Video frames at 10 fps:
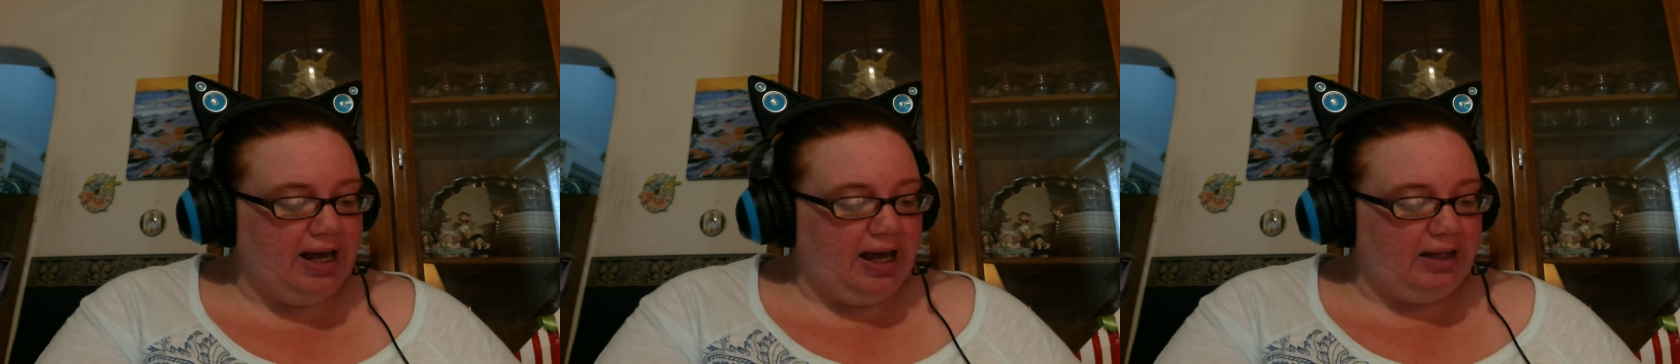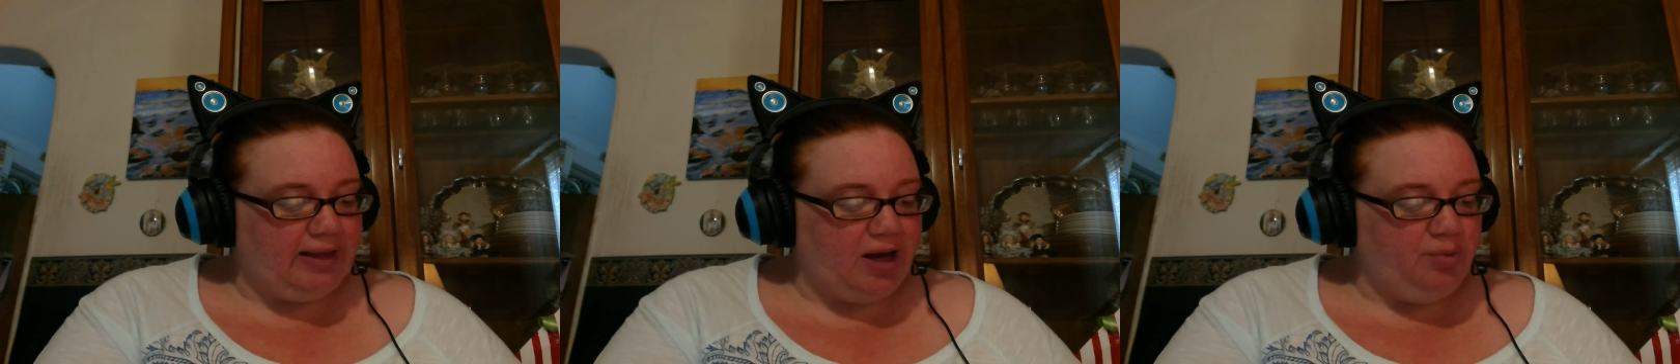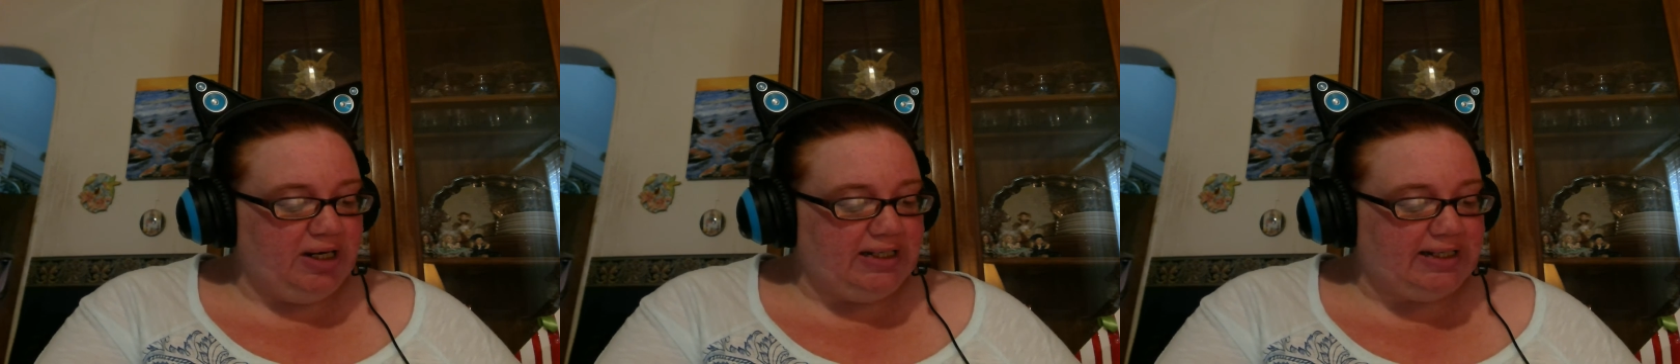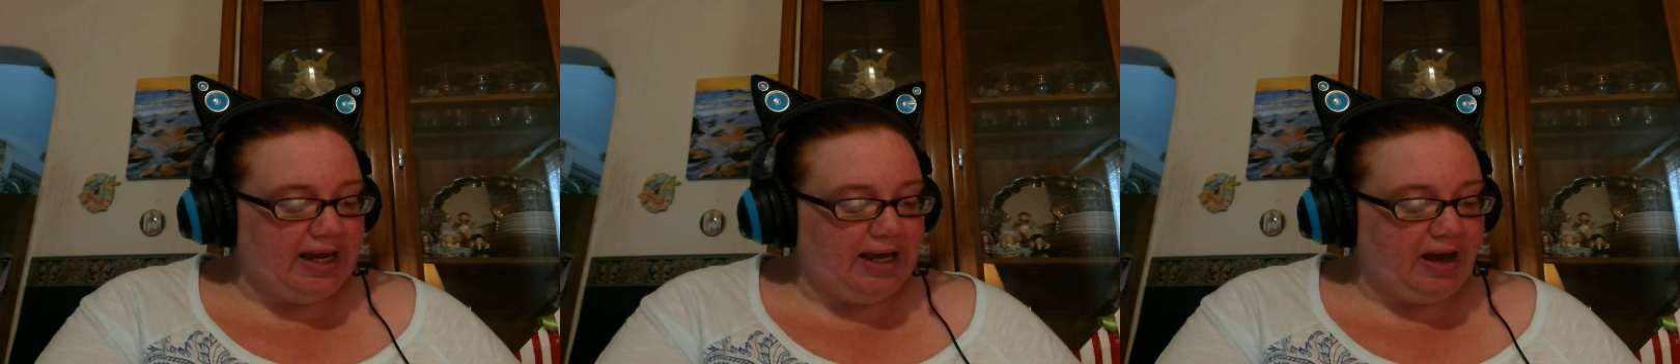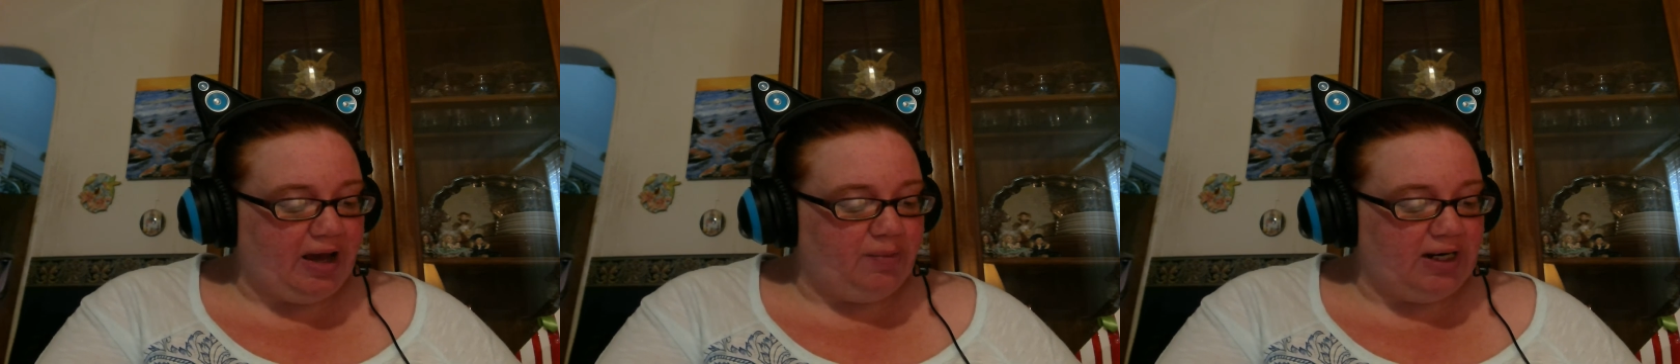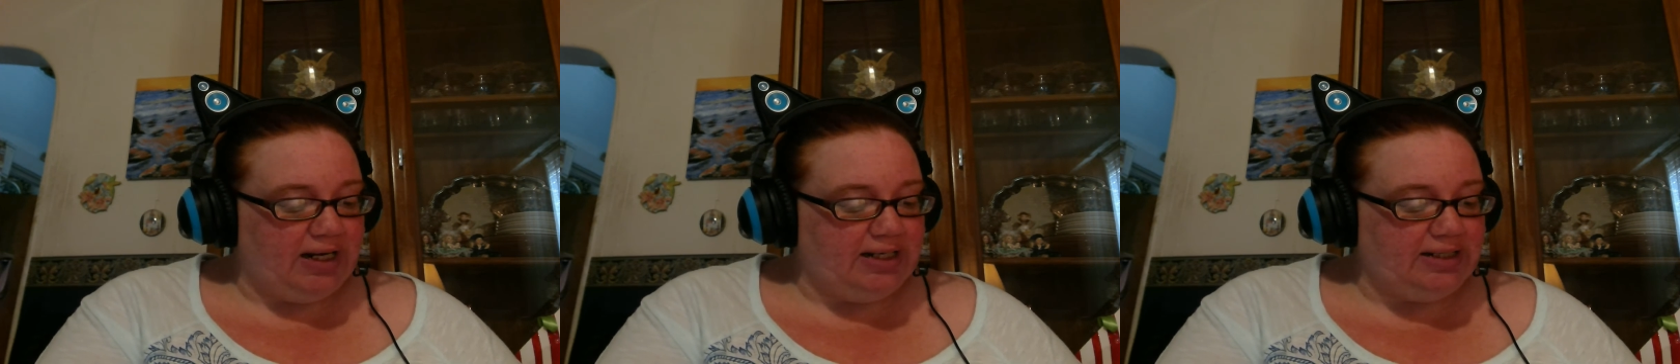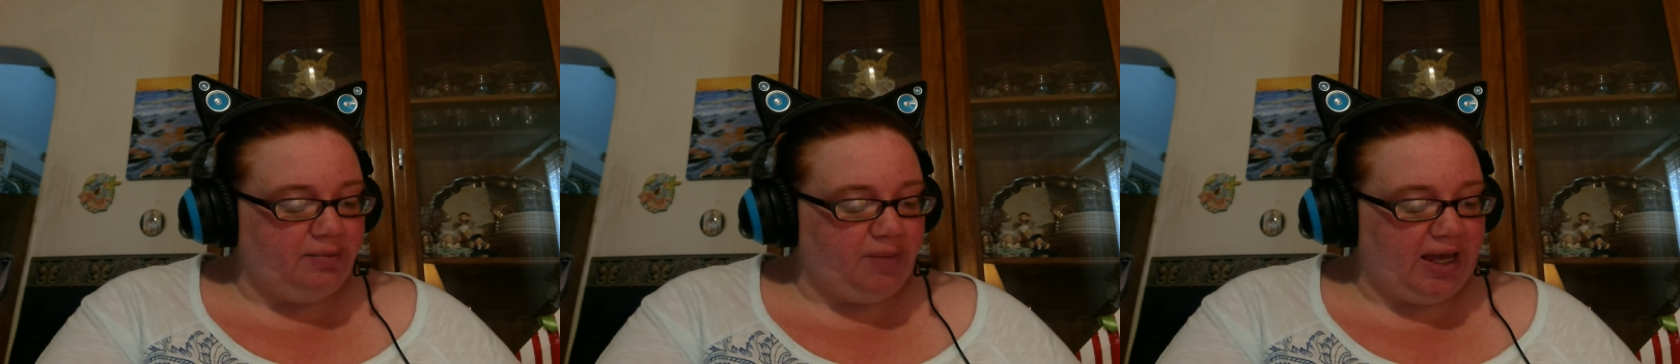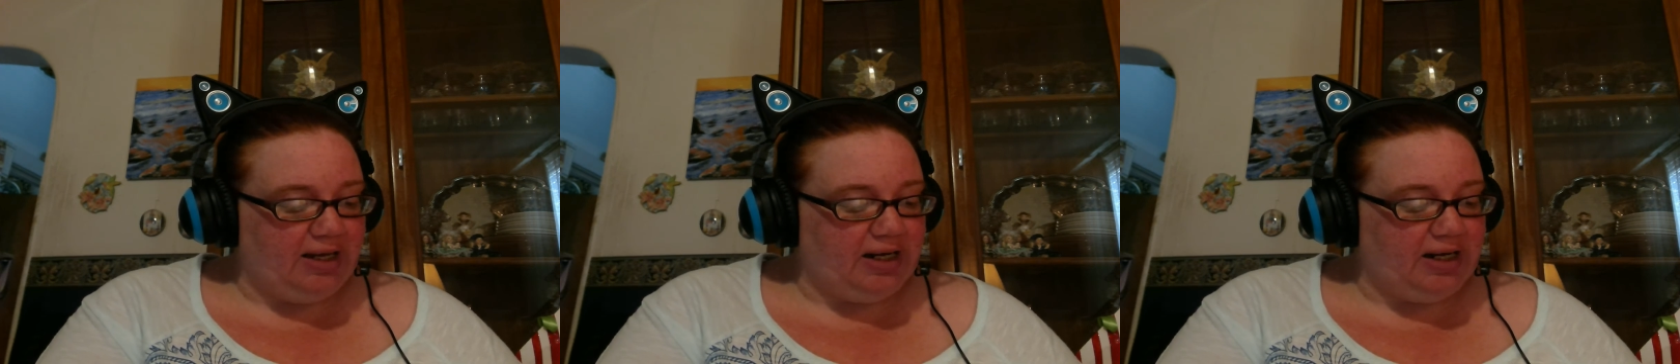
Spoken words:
allow me to say I'm an innocent man,